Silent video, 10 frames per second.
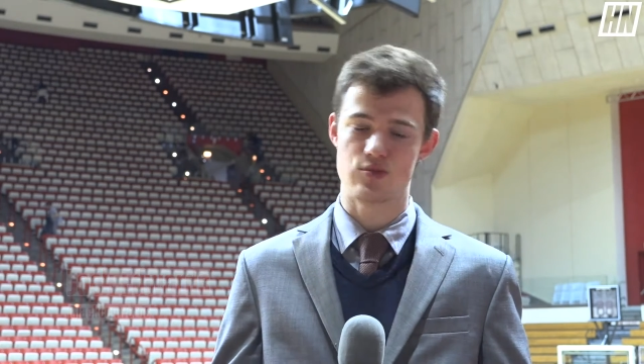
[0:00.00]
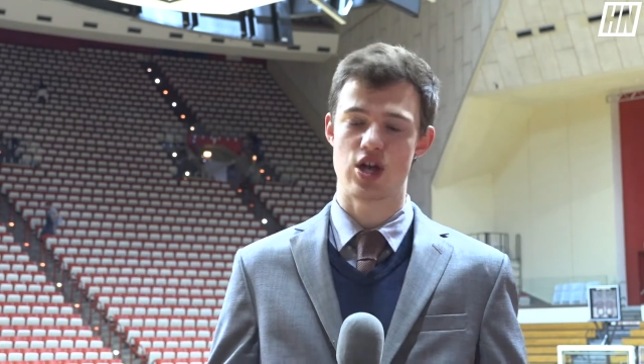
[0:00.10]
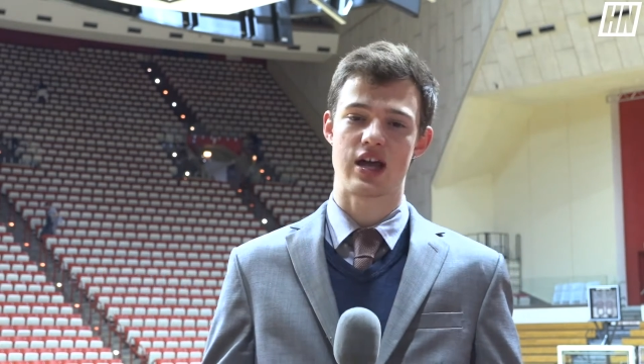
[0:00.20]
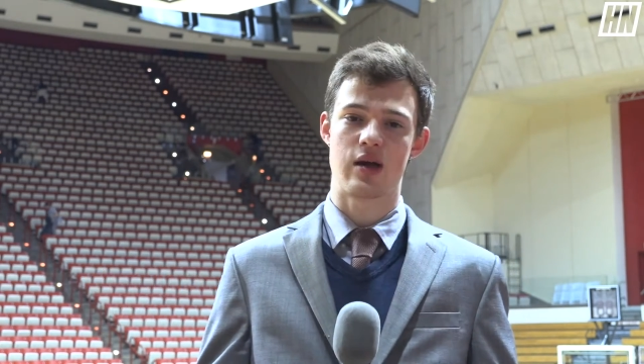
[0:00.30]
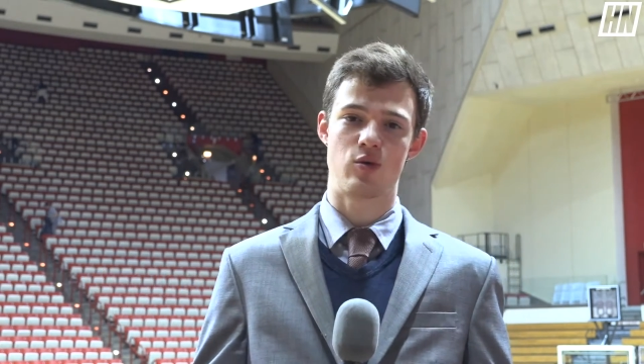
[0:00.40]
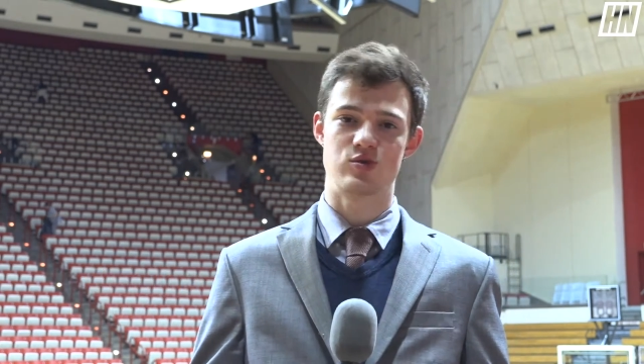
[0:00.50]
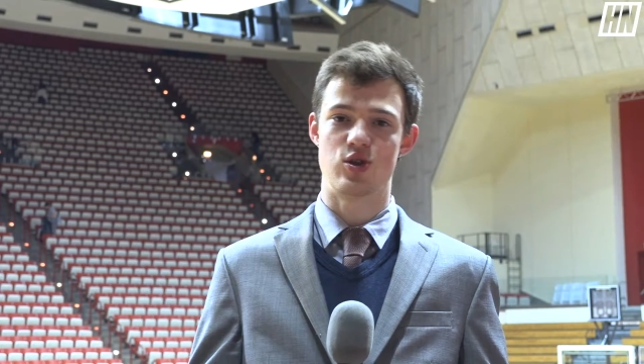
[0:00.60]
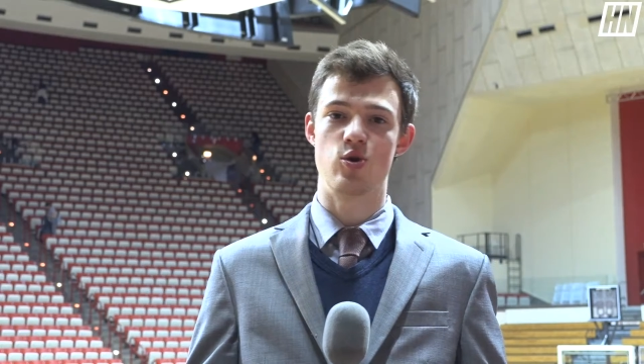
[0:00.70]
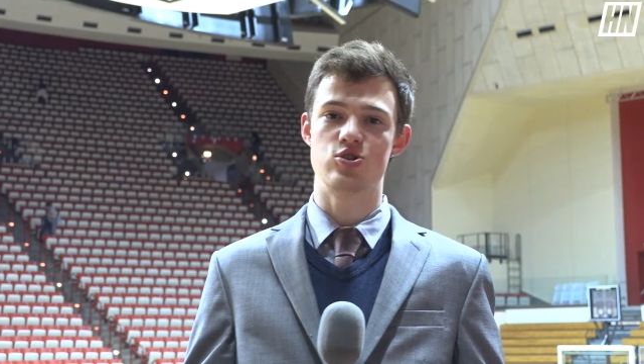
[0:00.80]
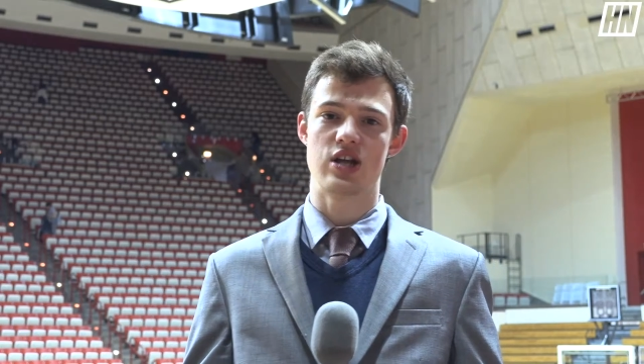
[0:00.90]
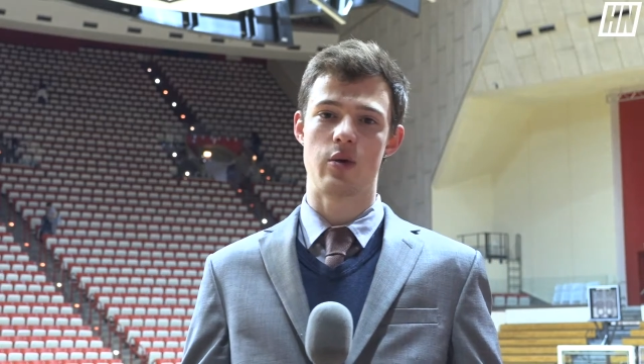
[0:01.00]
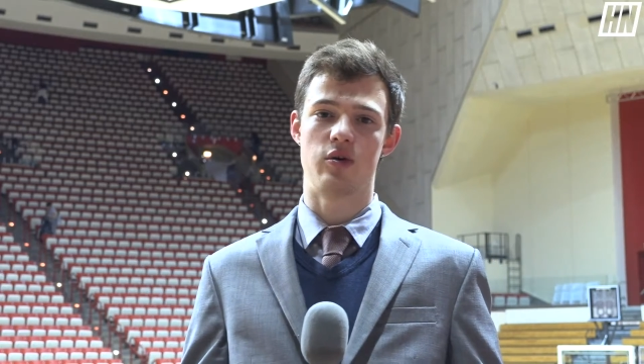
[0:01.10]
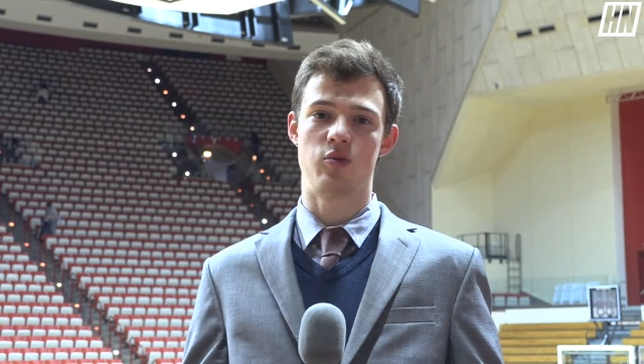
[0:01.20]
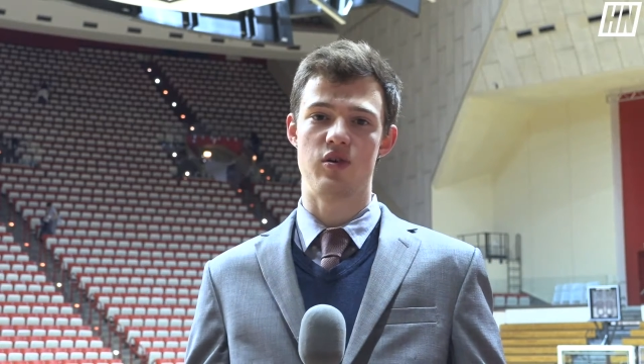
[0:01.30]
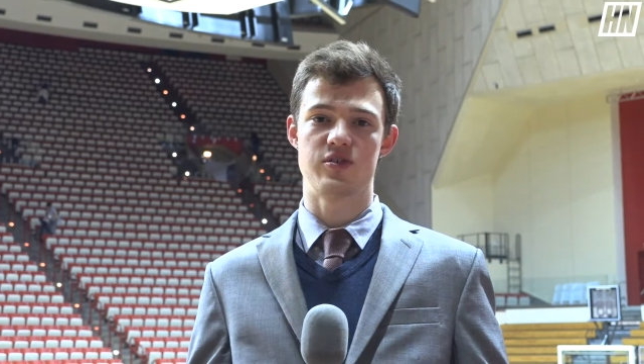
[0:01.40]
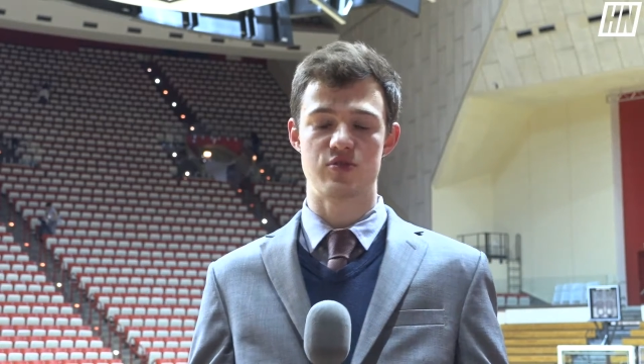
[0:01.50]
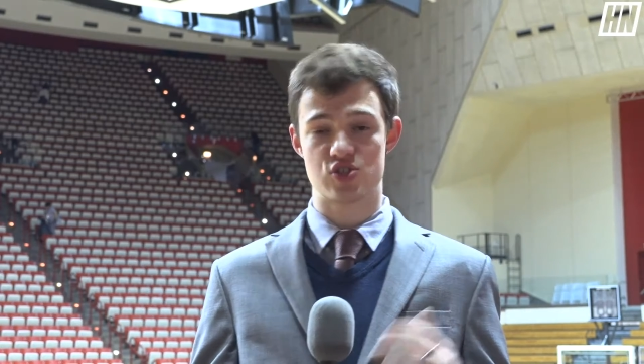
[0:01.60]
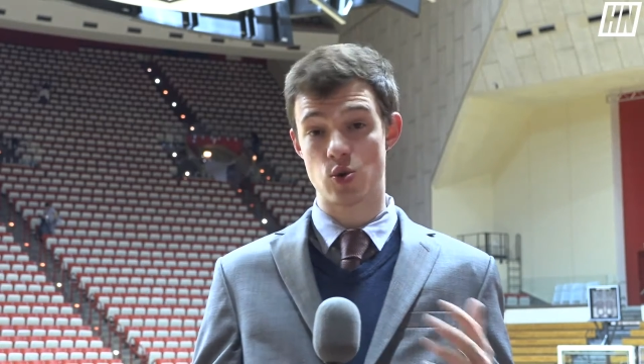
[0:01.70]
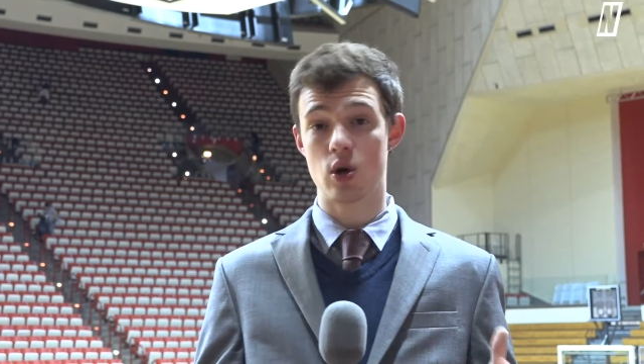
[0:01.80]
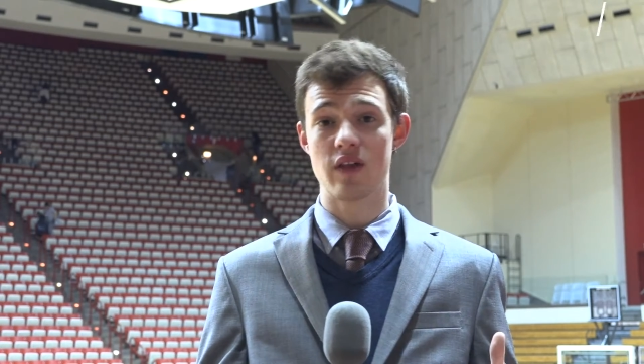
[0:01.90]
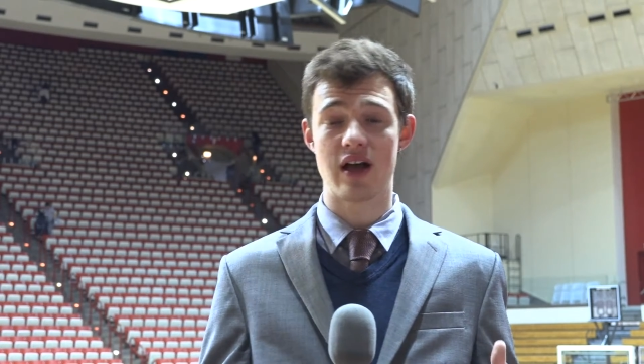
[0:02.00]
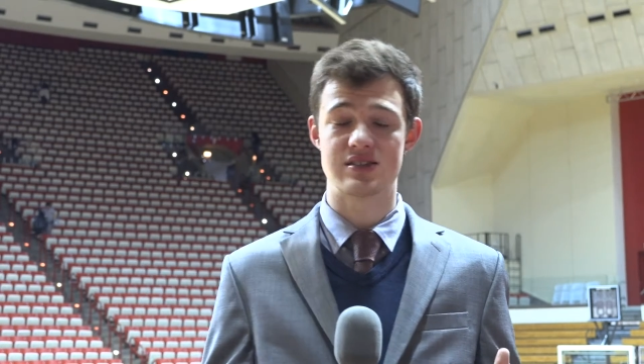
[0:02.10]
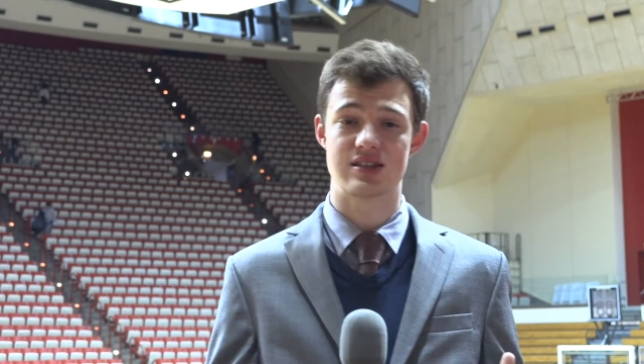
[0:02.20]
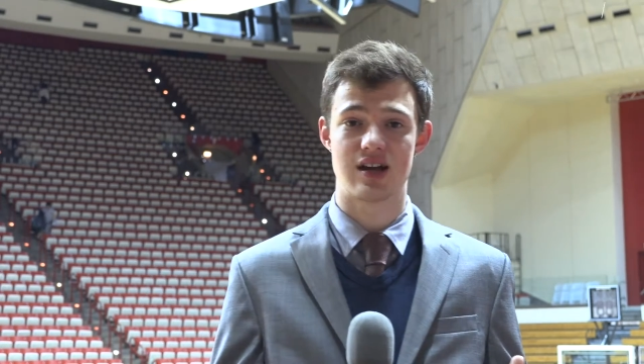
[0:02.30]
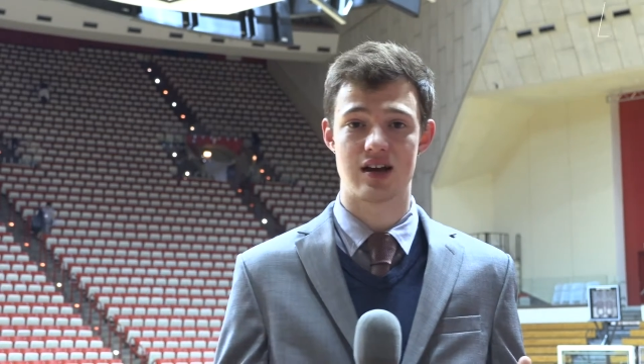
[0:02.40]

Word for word: I'm Jack Edwards with the Hoosier Network with some of the storylines of the